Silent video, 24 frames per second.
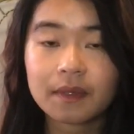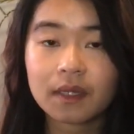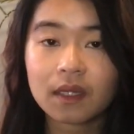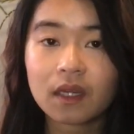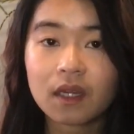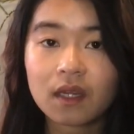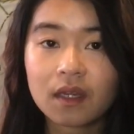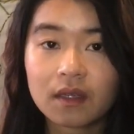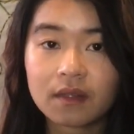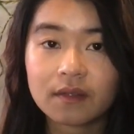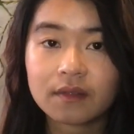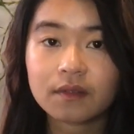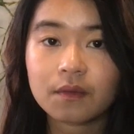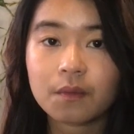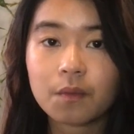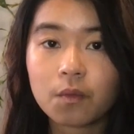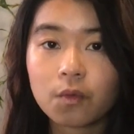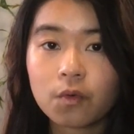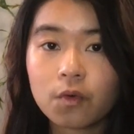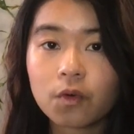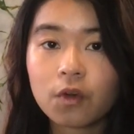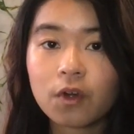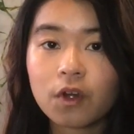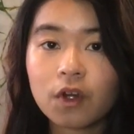because the
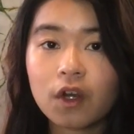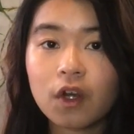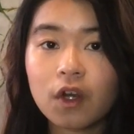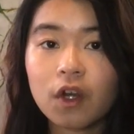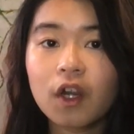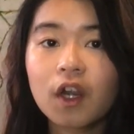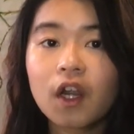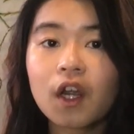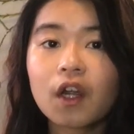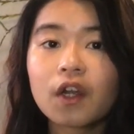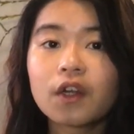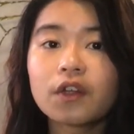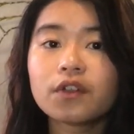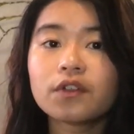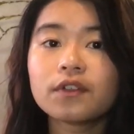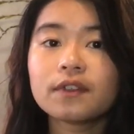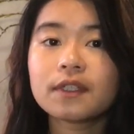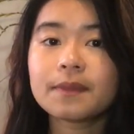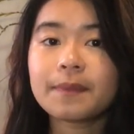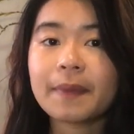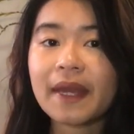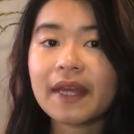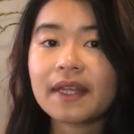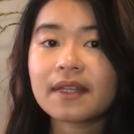more you
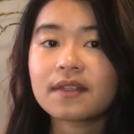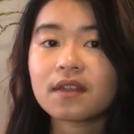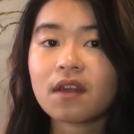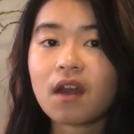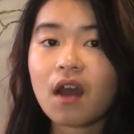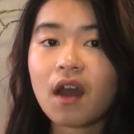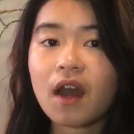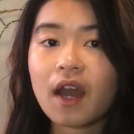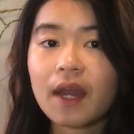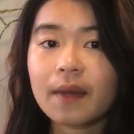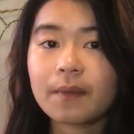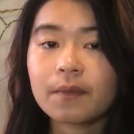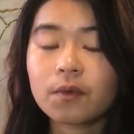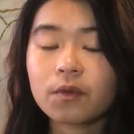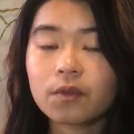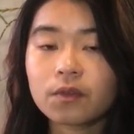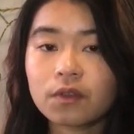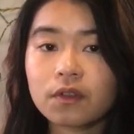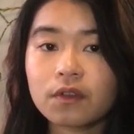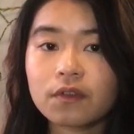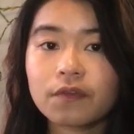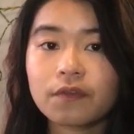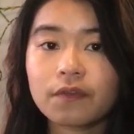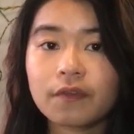spend time
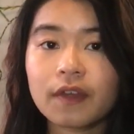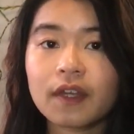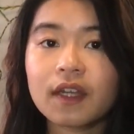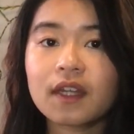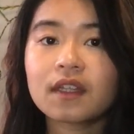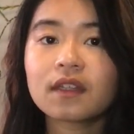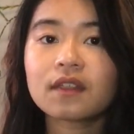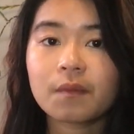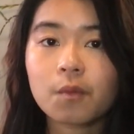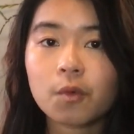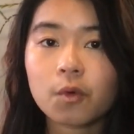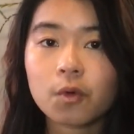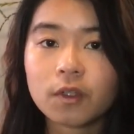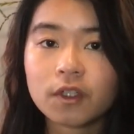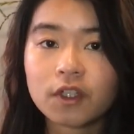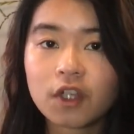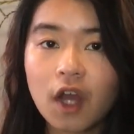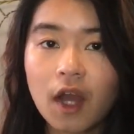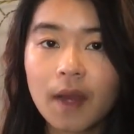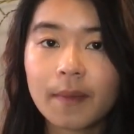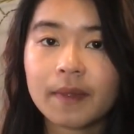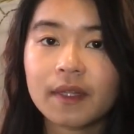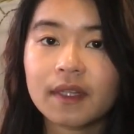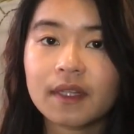on your feet, the more
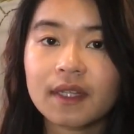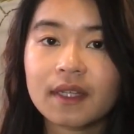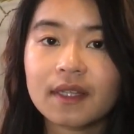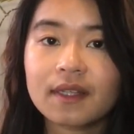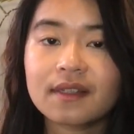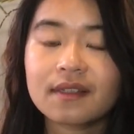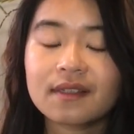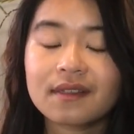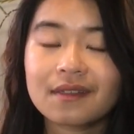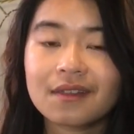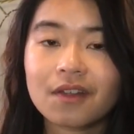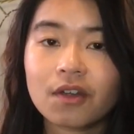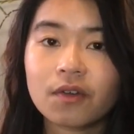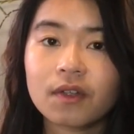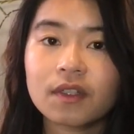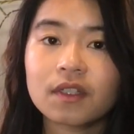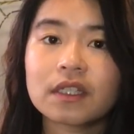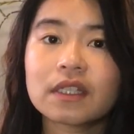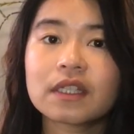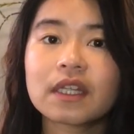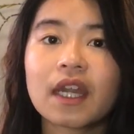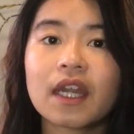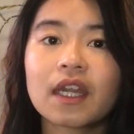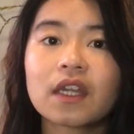time it is going
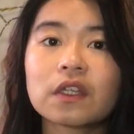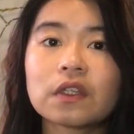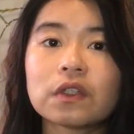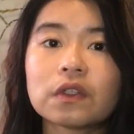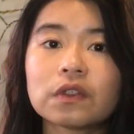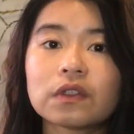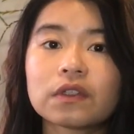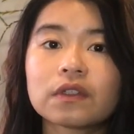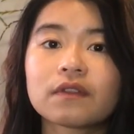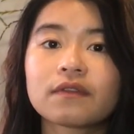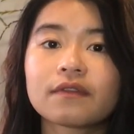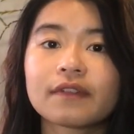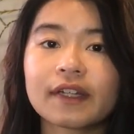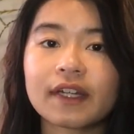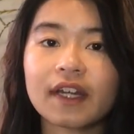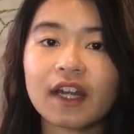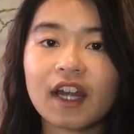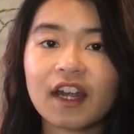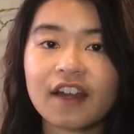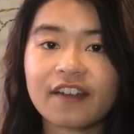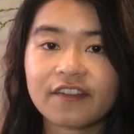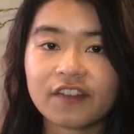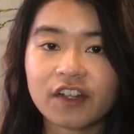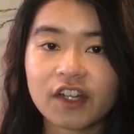to take you to
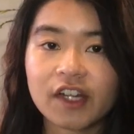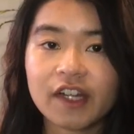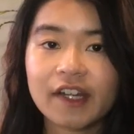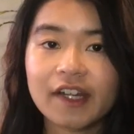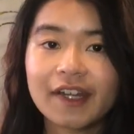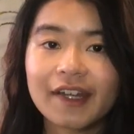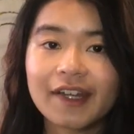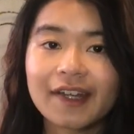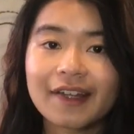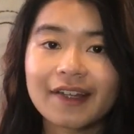recover.